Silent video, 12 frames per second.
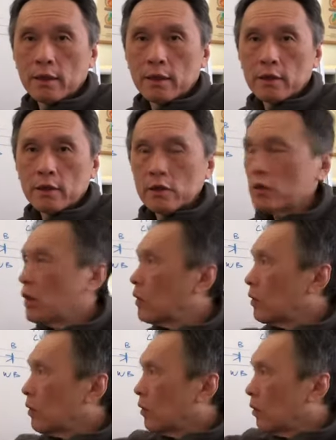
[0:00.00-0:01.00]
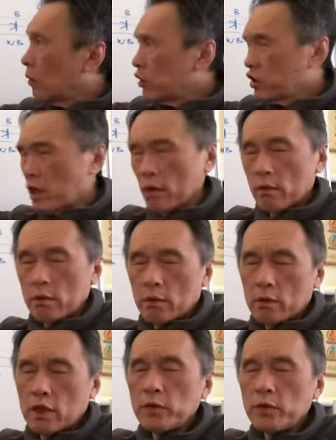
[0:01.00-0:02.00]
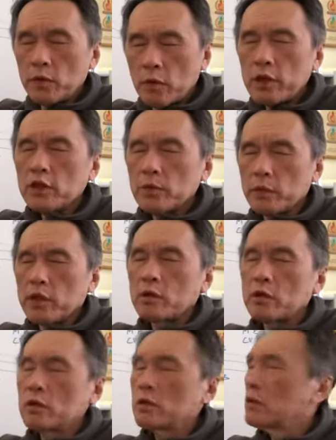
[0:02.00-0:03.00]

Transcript: So watch out. If you want to be good,